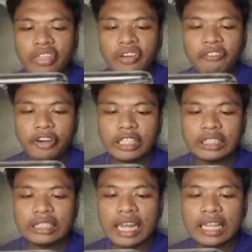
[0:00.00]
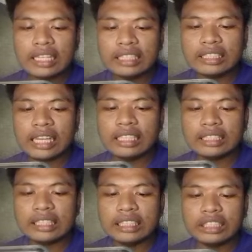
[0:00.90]
The first nylon
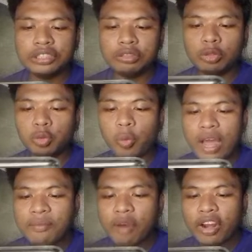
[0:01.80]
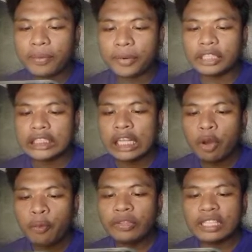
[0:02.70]
cytidine used one monomer
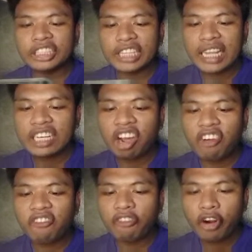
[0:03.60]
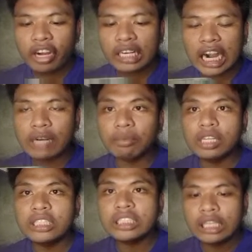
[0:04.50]
with a chain of 4
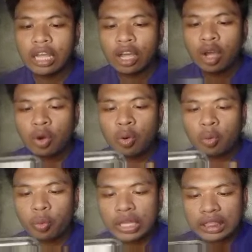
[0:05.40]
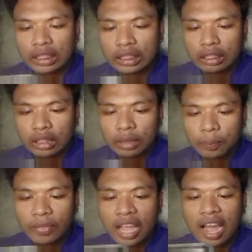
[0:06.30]
carbons with
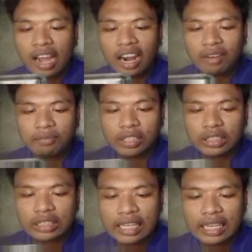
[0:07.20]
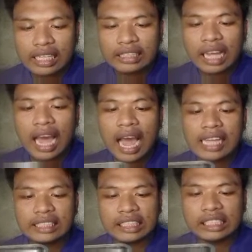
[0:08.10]
a carboxylic
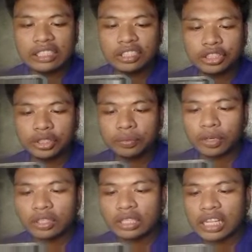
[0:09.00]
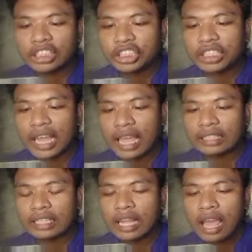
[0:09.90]
acid group on each
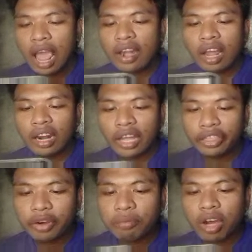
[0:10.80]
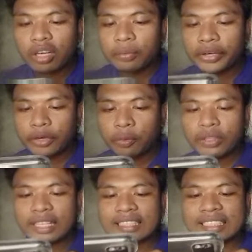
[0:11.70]
end and another monomer
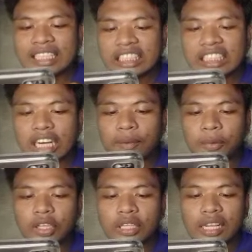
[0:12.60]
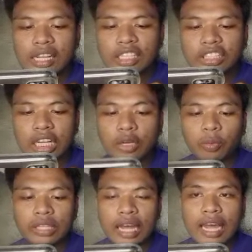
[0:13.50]
with a 6 carbon chain
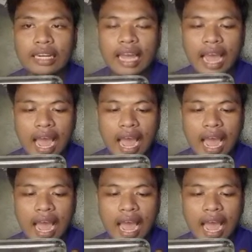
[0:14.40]
with an